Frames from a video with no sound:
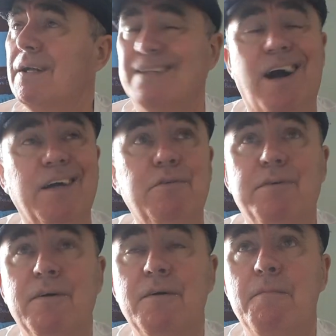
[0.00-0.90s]

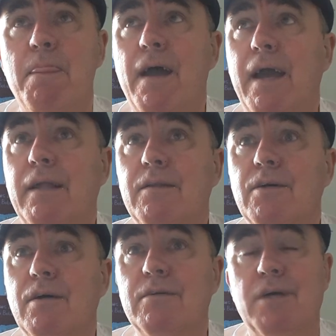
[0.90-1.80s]
Dave. And,
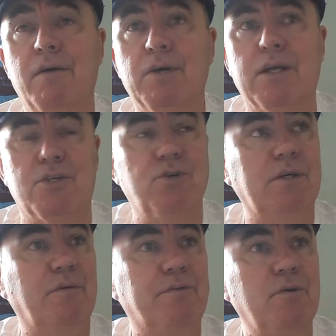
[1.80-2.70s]
you know, if you're going to
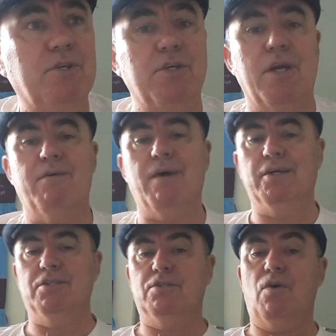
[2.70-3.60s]
treat your future
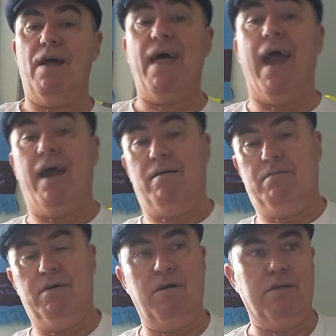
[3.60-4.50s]
generations like that,
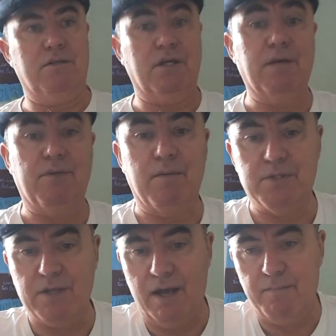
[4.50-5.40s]
give them
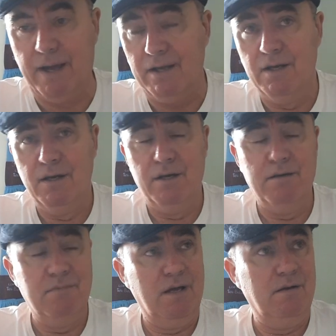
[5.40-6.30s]
something back.
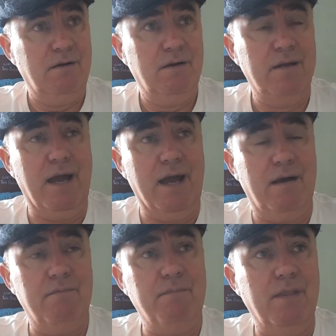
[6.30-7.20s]

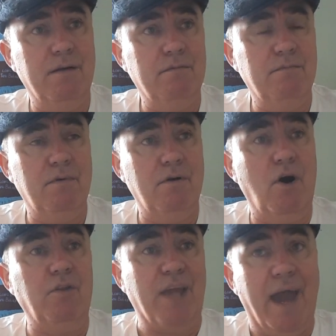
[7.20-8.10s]
Now,
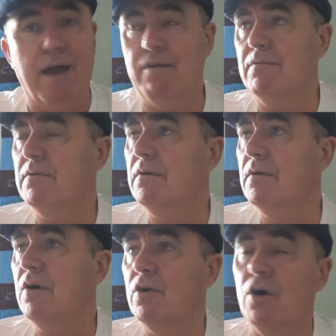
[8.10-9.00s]
on that,
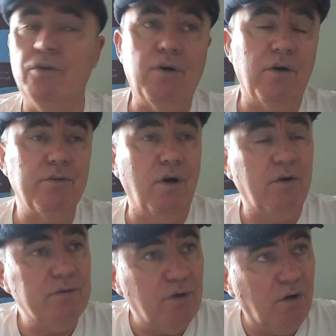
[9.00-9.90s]

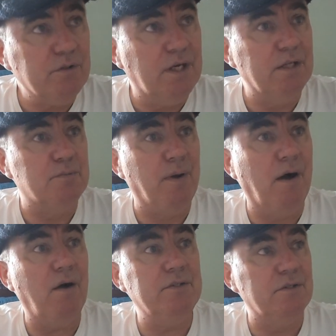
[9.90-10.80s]
on kids'
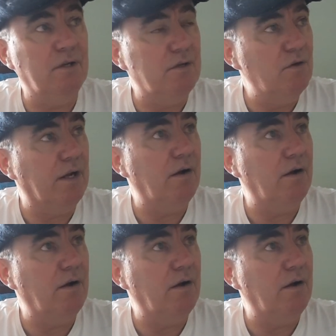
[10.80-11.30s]
parties and looking